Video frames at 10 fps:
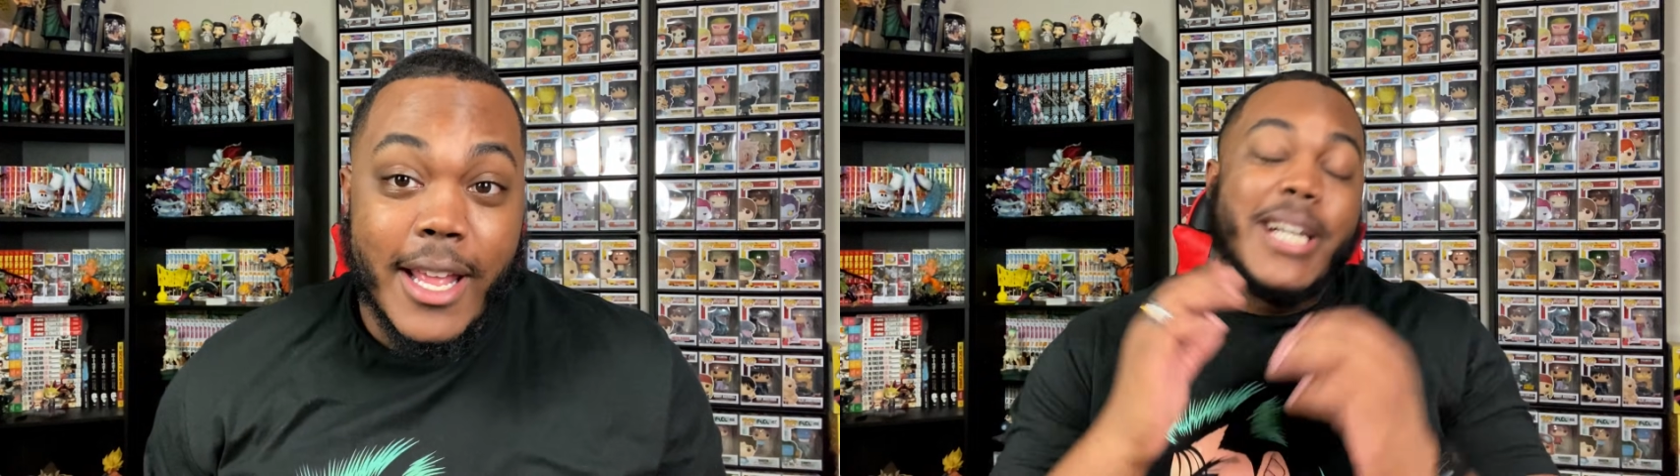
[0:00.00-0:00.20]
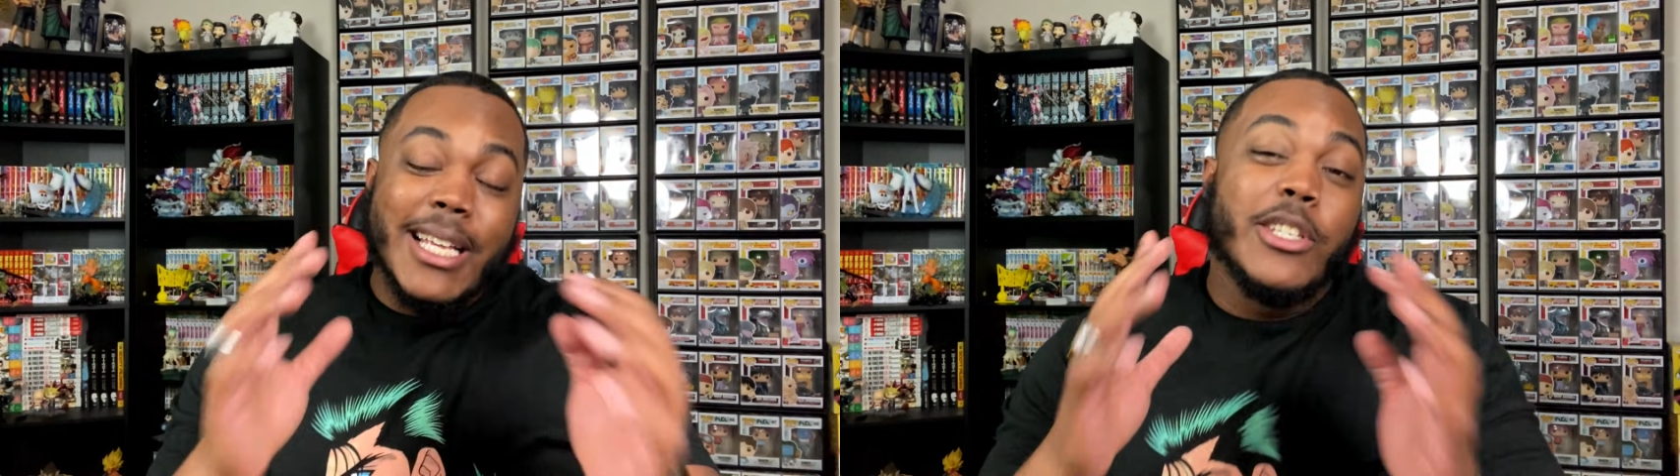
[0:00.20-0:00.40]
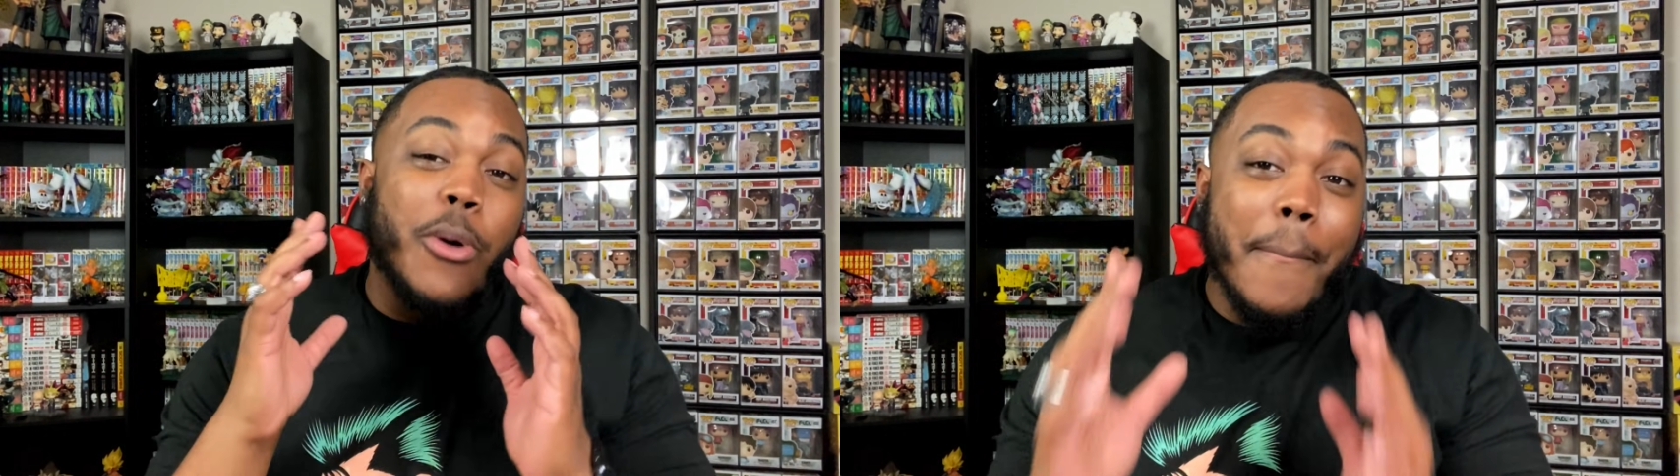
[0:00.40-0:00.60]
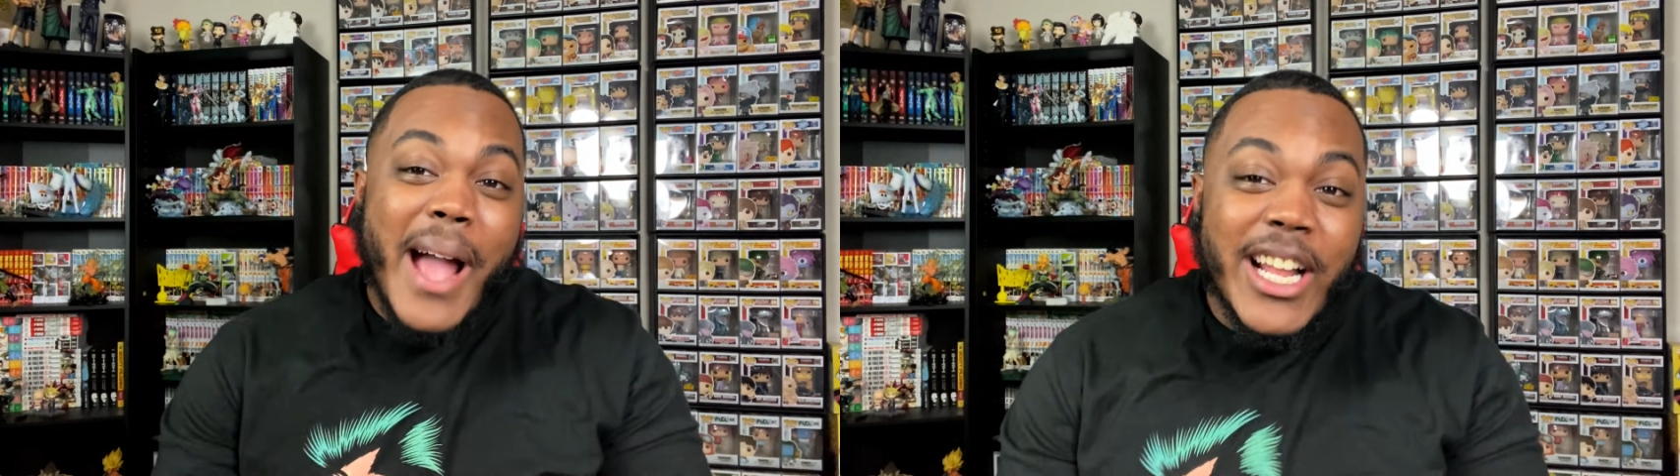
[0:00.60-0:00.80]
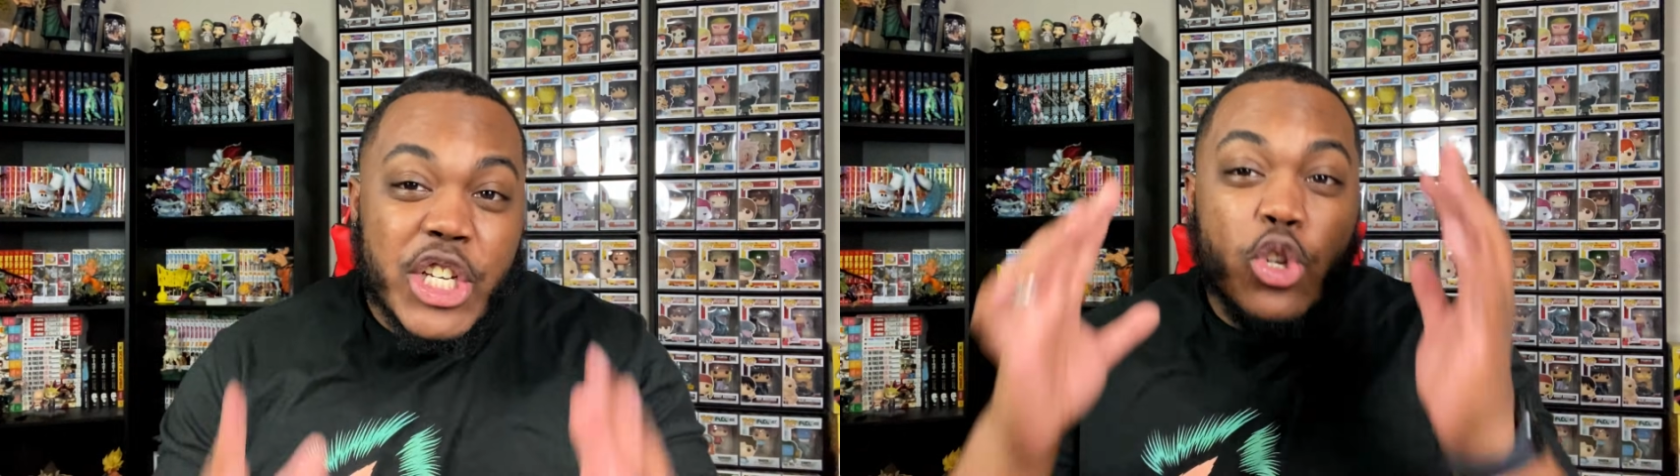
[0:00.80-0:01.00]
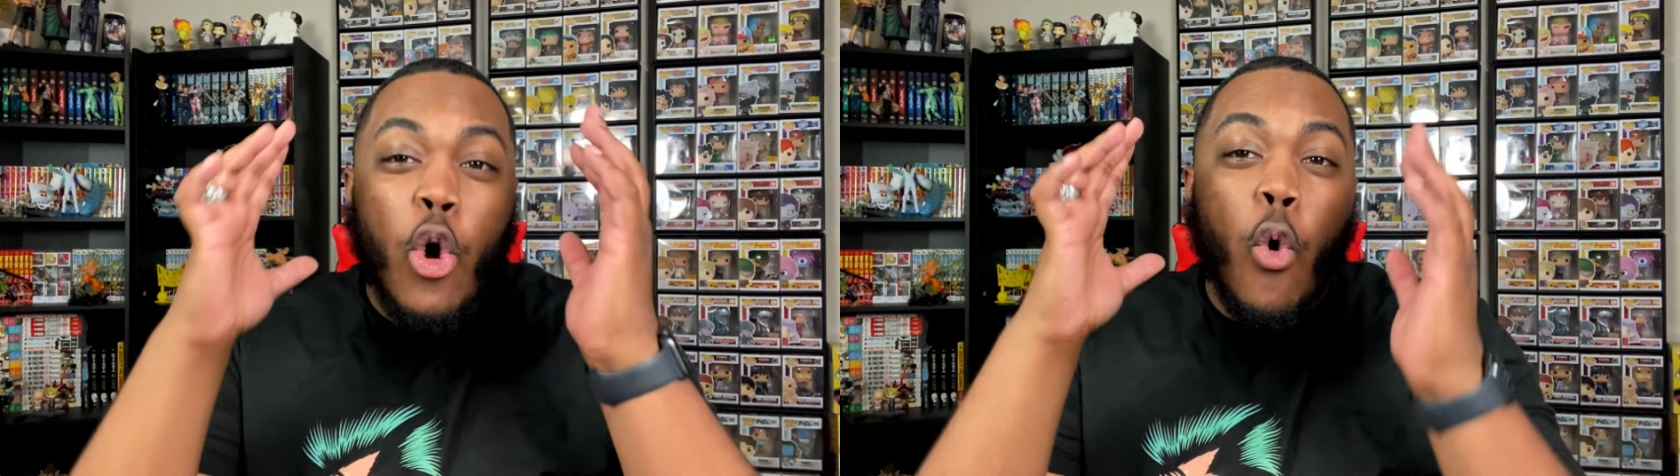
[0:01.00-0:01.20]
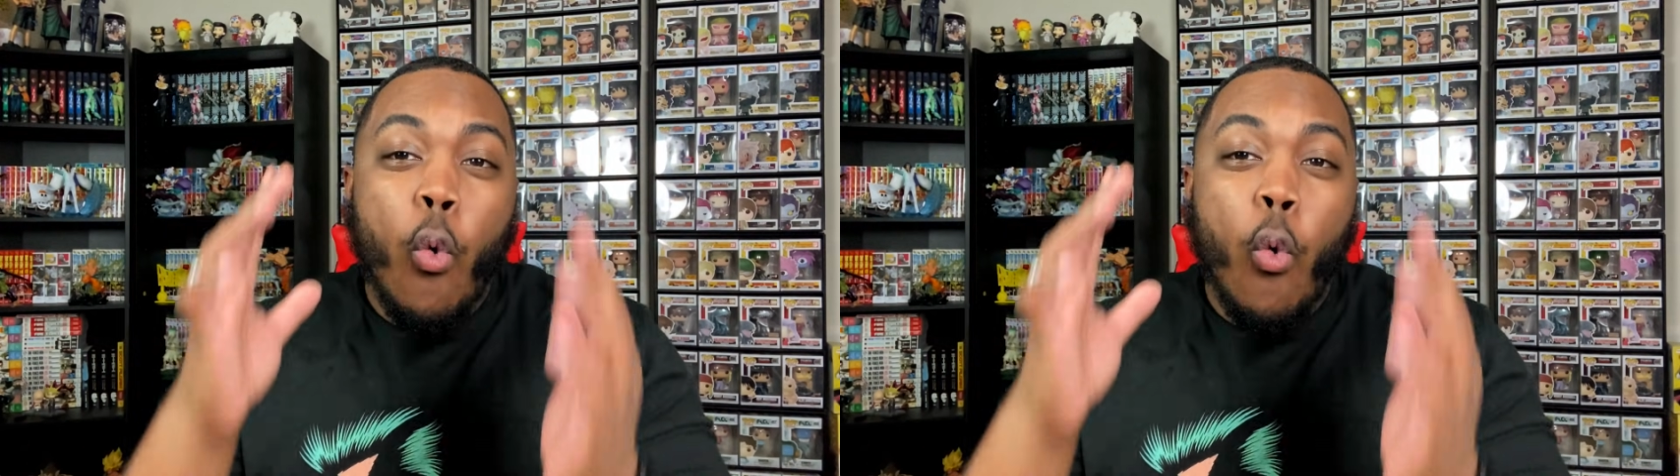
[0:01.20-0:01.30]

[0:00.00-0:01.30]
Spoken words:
because to imagine